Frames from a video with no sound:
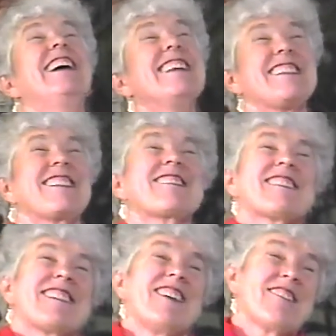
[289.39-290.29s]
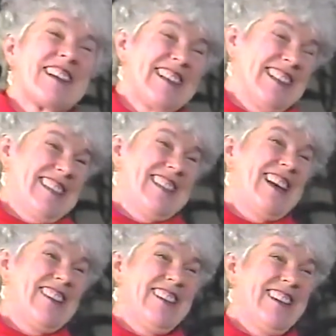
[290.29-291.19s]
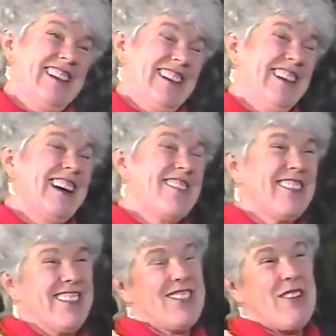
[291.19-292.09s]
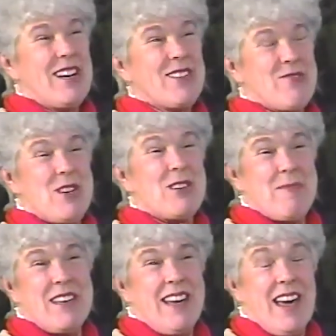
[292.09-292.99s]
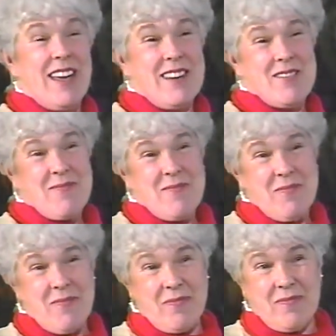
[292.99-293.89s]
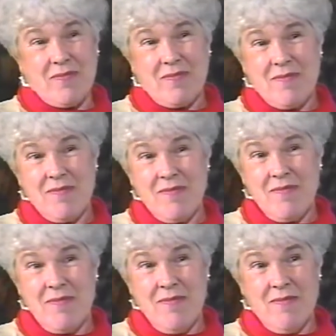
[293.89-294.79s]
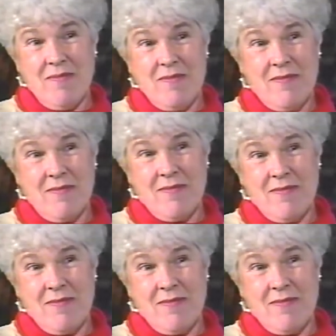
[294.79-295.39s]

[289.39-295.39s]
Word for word: So this is all written in this letter, and it quite intrigued me. And this was when the Queen, King and